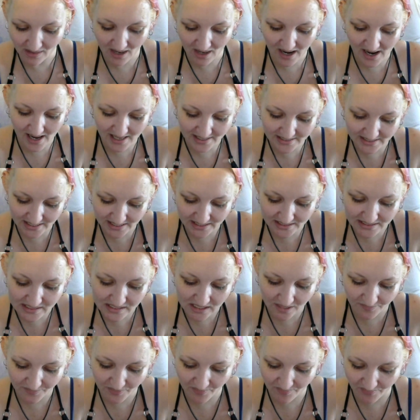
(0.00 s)
I gazed
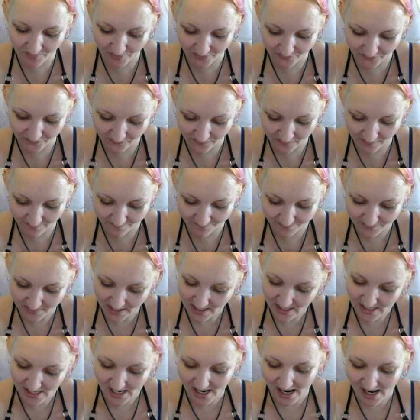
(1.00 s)
up at both of them.
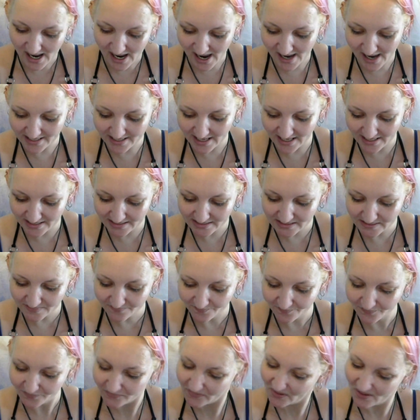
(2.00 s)
Hi, guys.
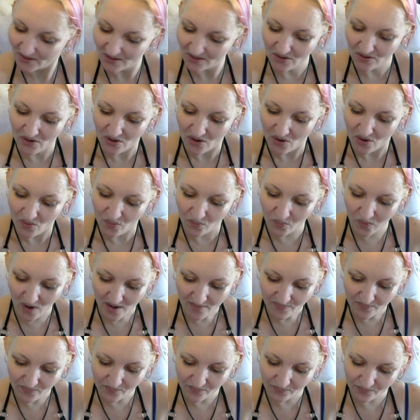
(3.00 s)

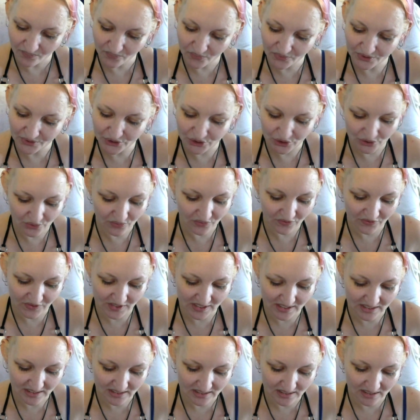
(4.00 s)
What would you
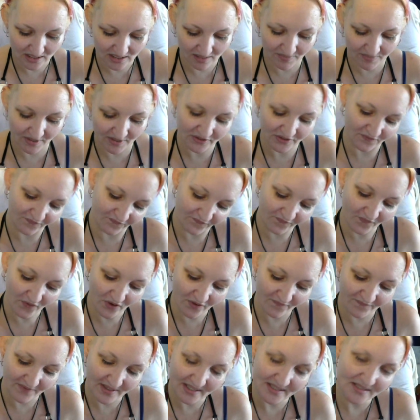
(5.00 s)
think about the four
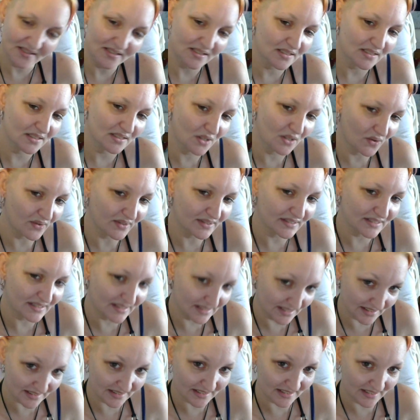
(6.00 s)
of us going to
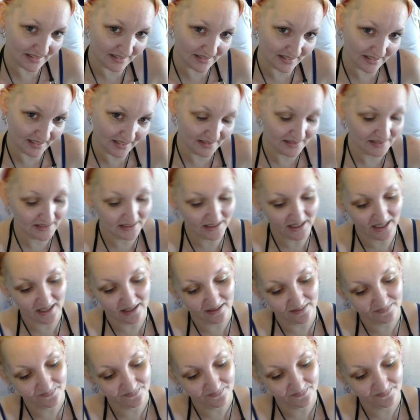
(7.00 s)
Disneyland today?